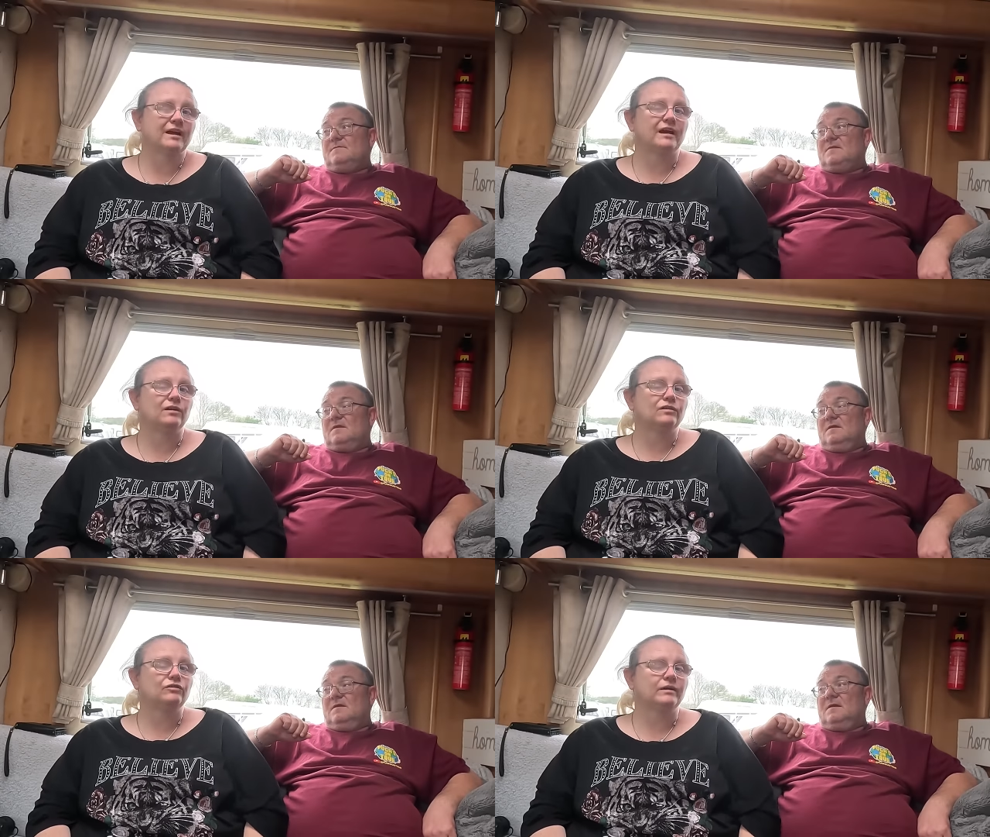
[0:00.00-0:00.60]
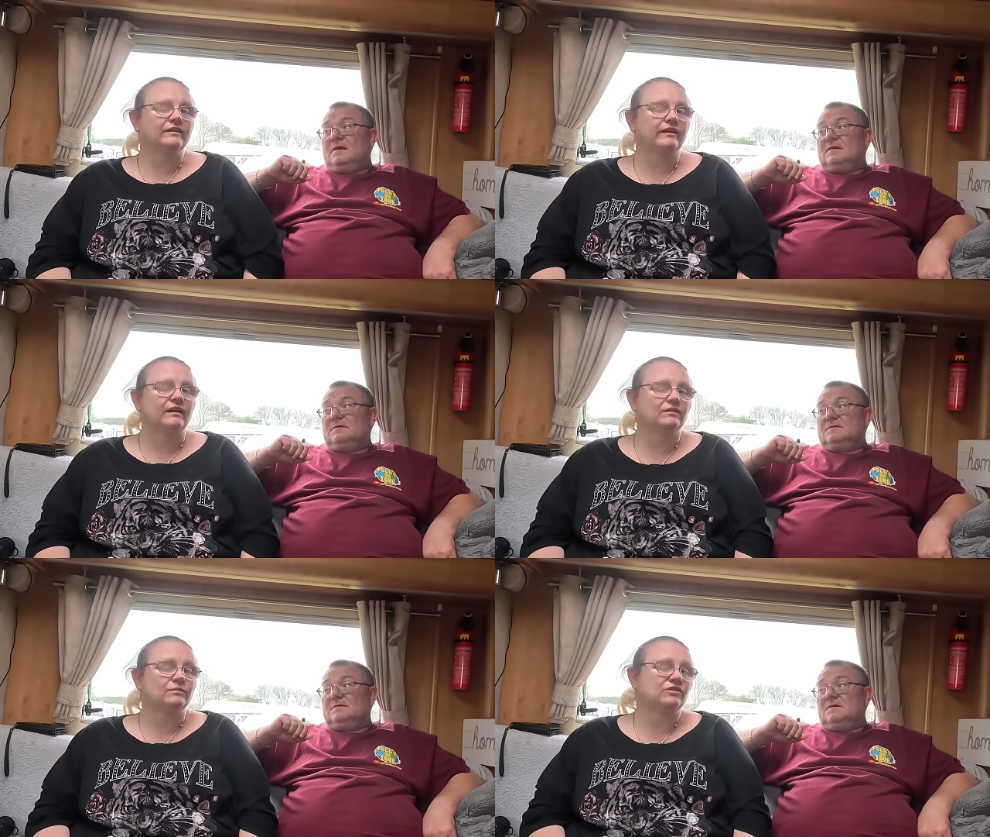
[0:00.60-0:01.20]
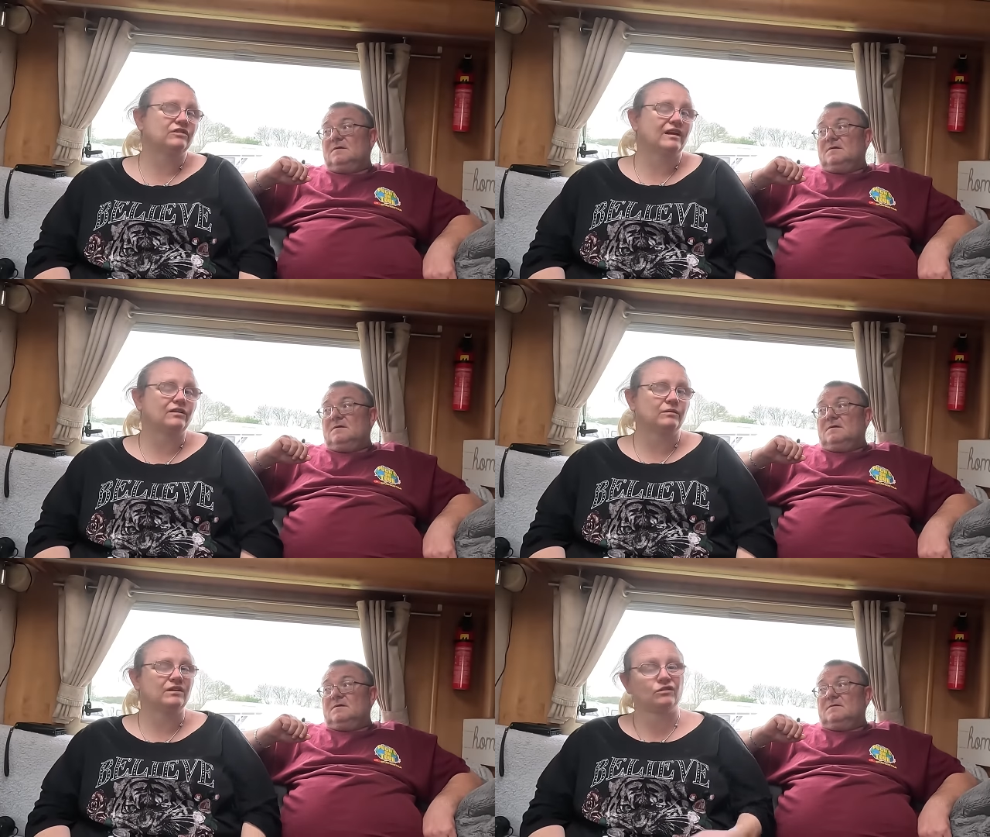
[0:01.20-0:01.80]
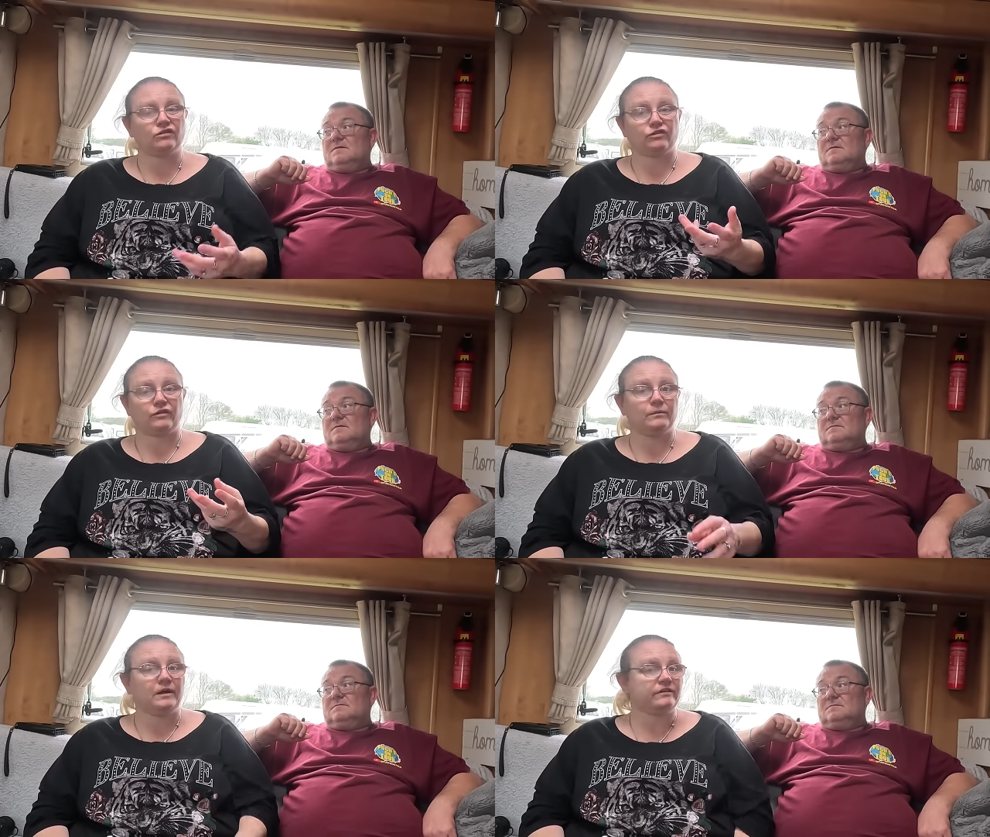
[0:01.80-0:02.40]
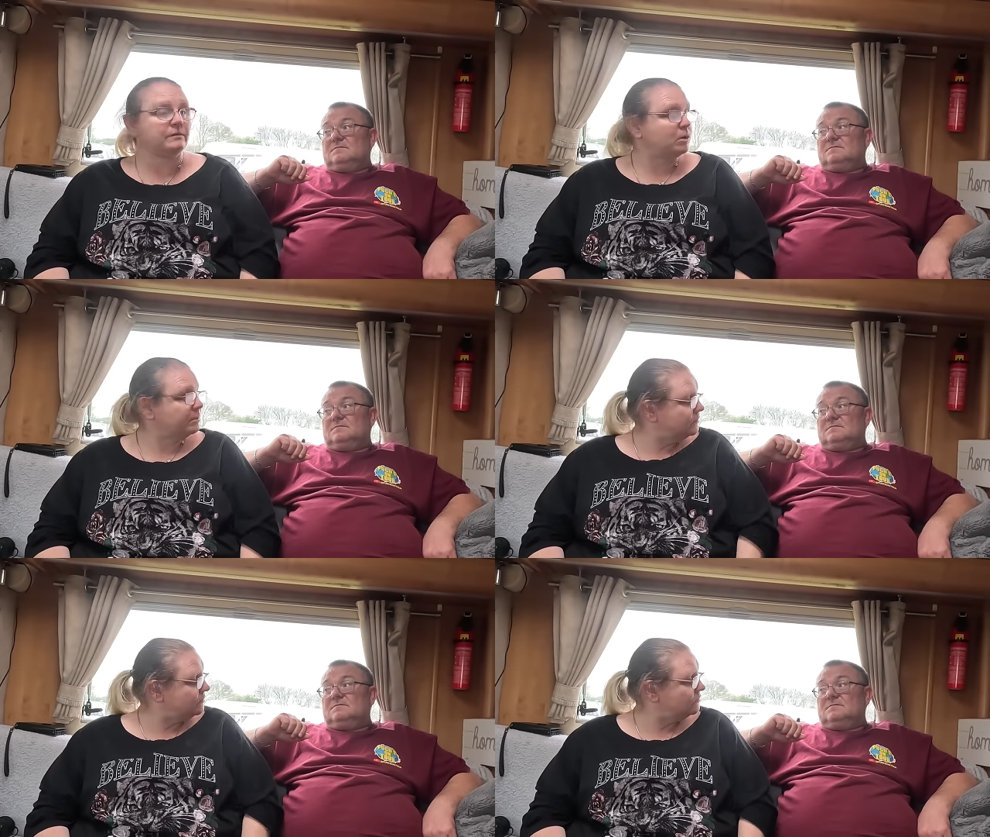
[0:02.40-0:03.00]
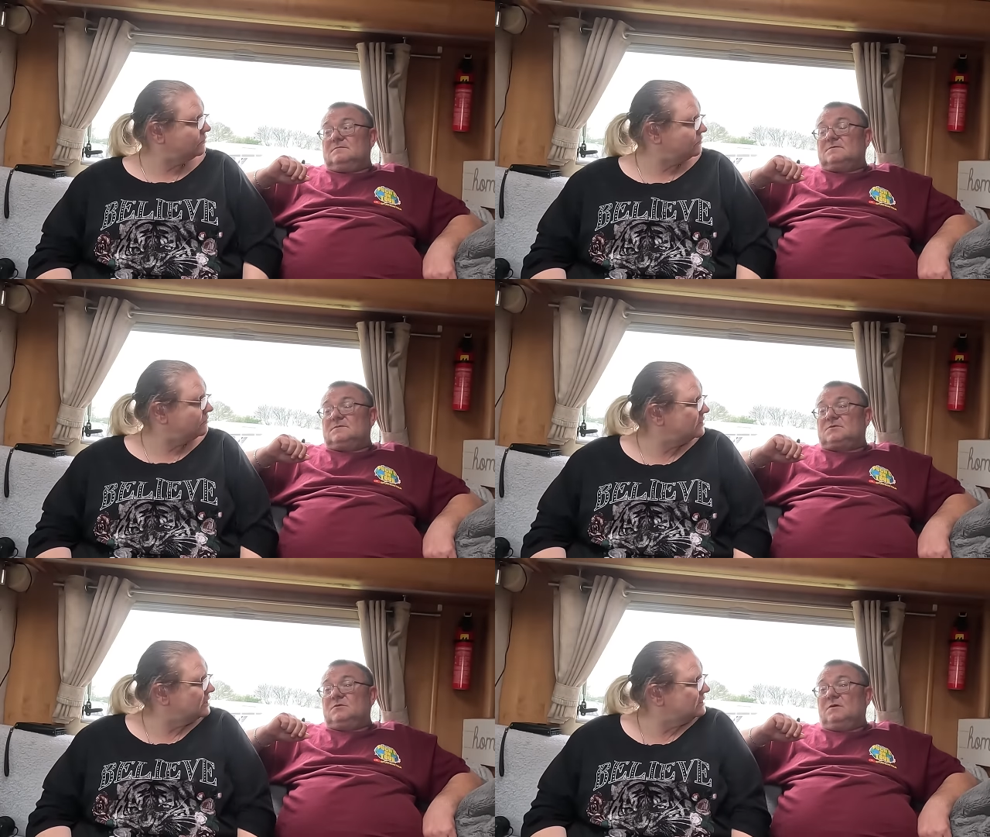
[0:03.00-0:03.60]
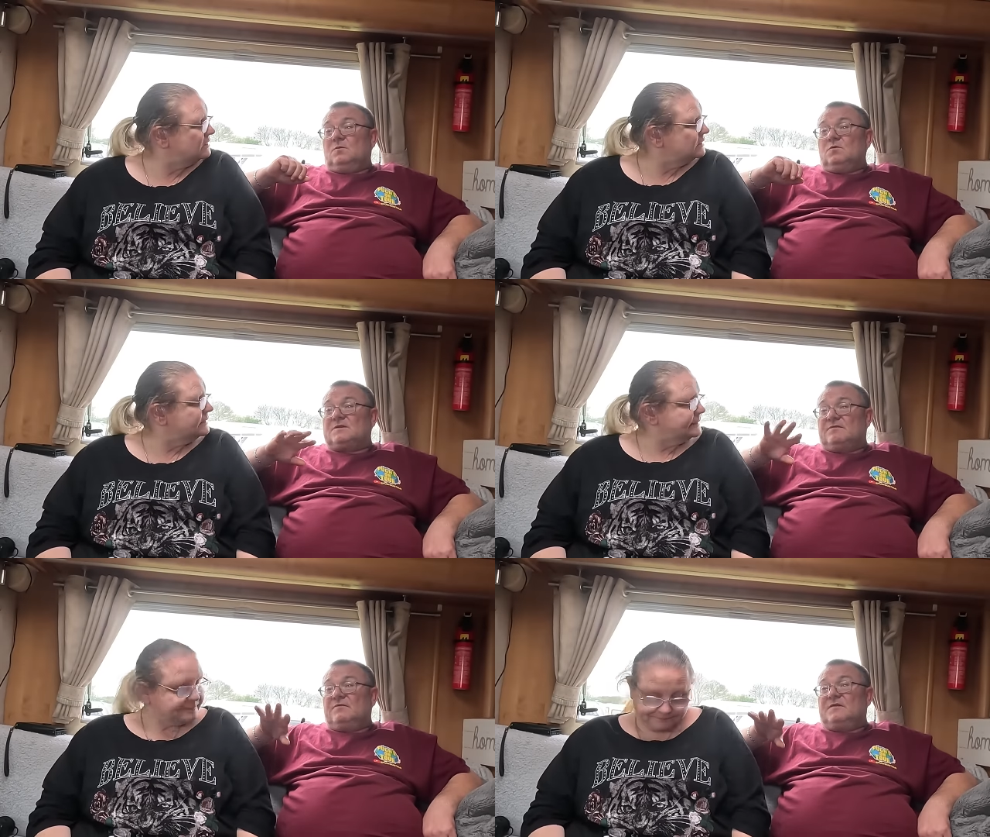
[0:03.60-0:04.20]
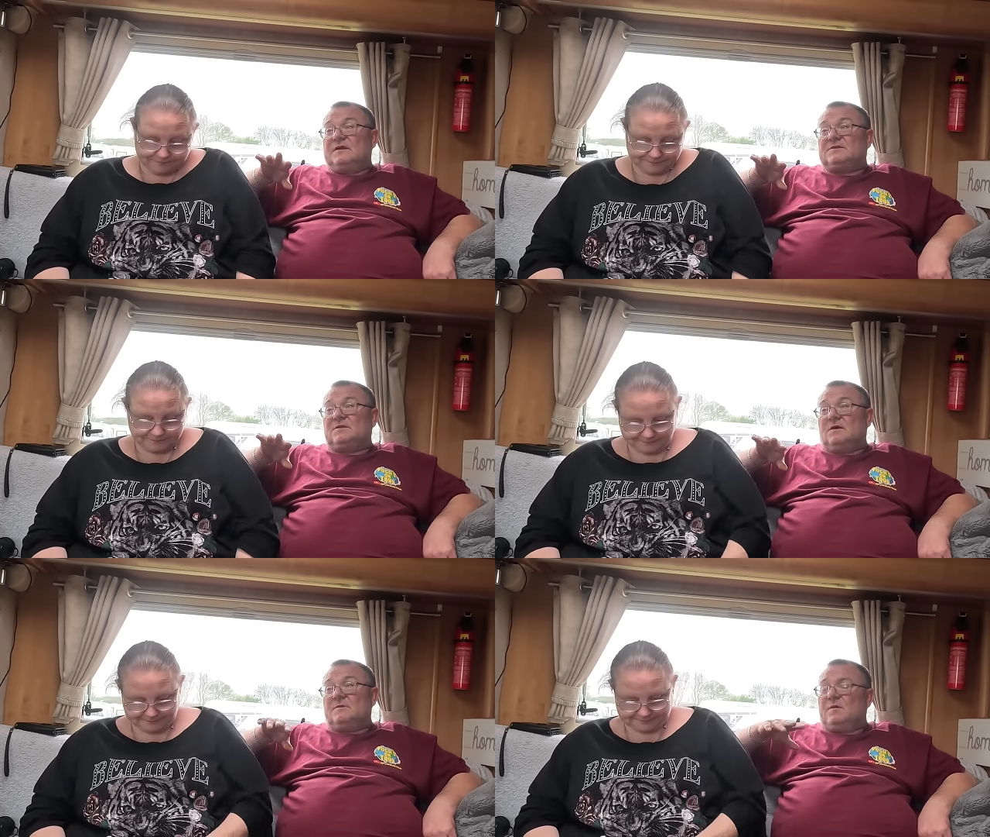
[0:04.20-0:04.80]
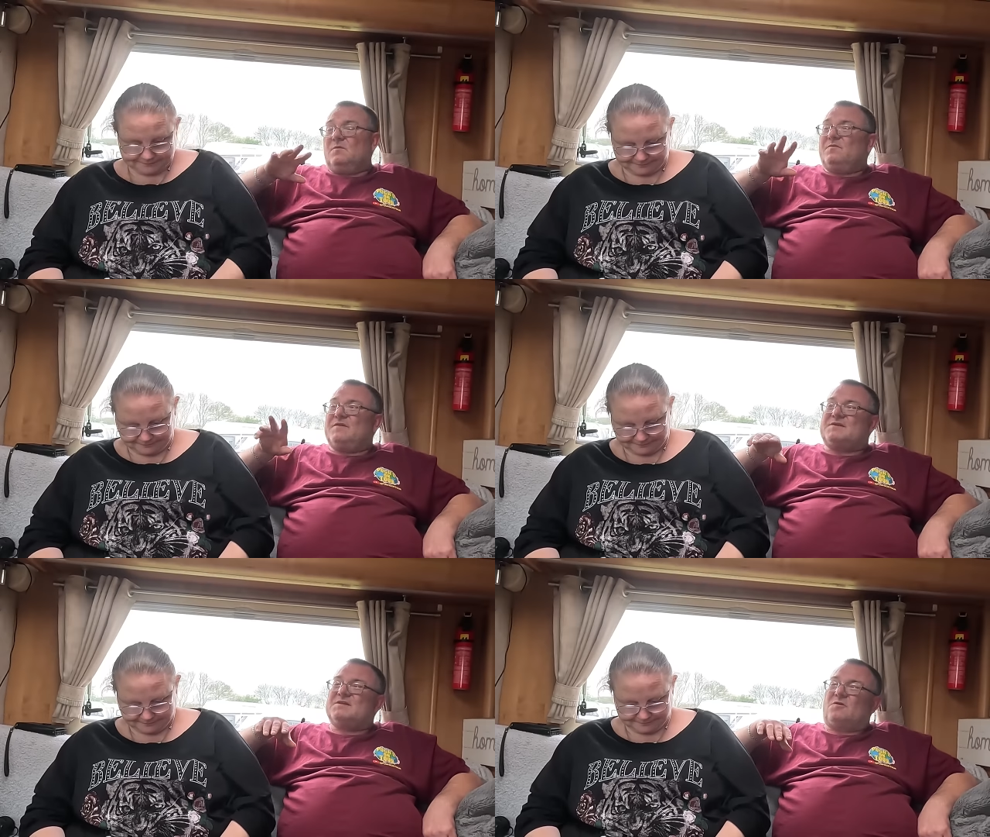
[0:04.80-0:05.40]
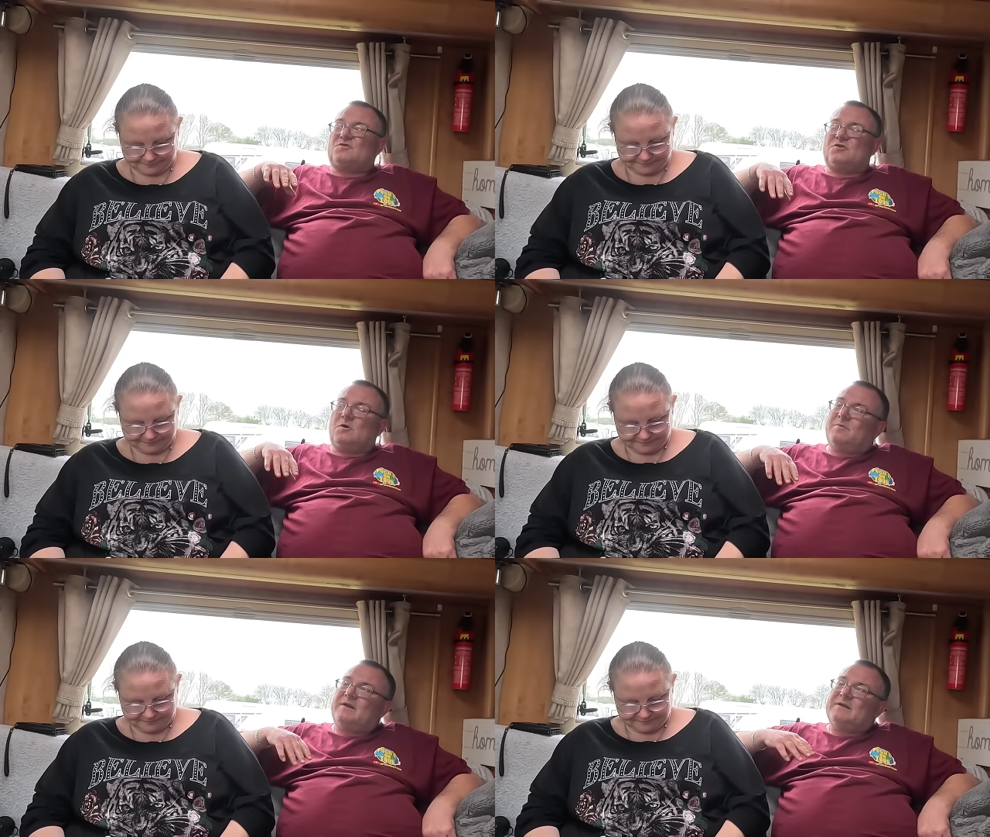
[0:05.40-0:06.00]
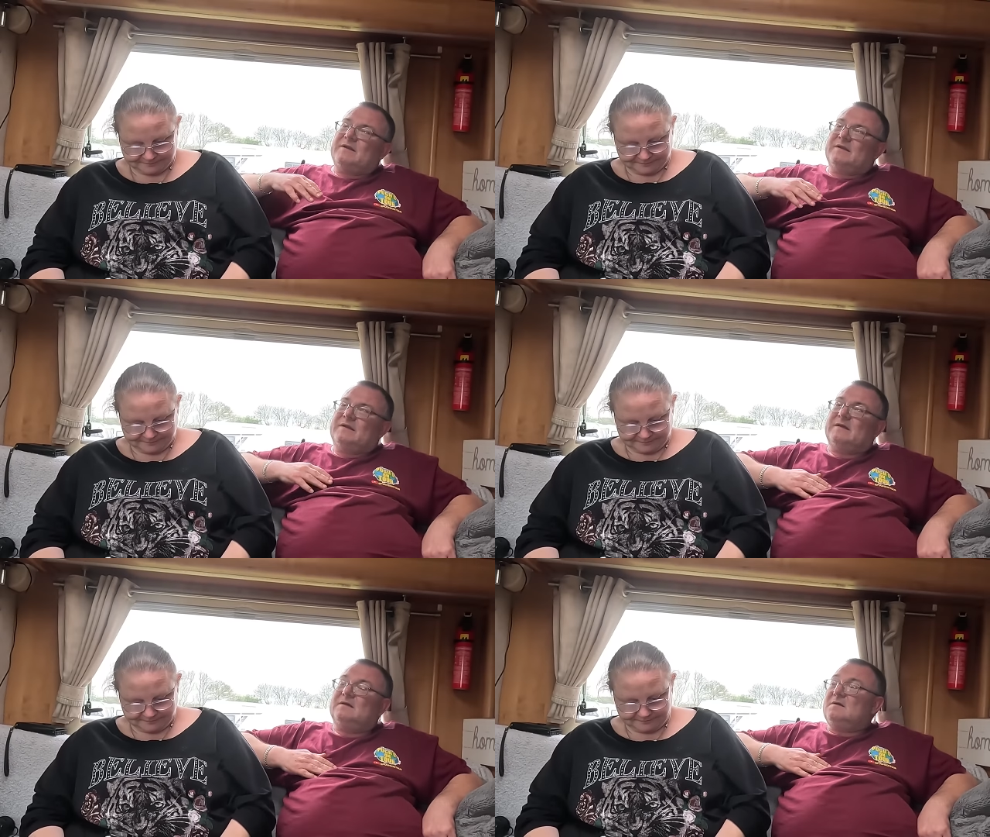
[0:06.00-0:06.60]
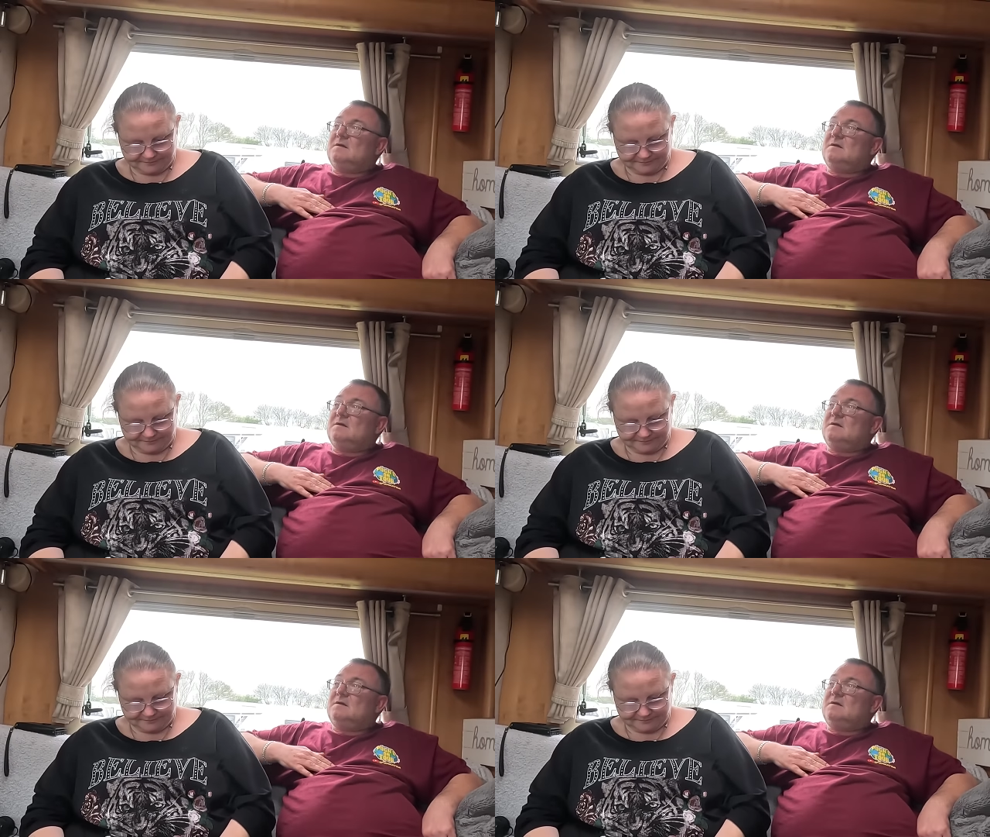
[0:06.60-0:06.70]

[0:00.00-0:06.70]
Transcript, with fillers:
Speaker 1: again on the 22nd, yeah. which is next week, so it's three weeks at the moment.
Speaker 2: So once everything's sorted, but this is October end of year,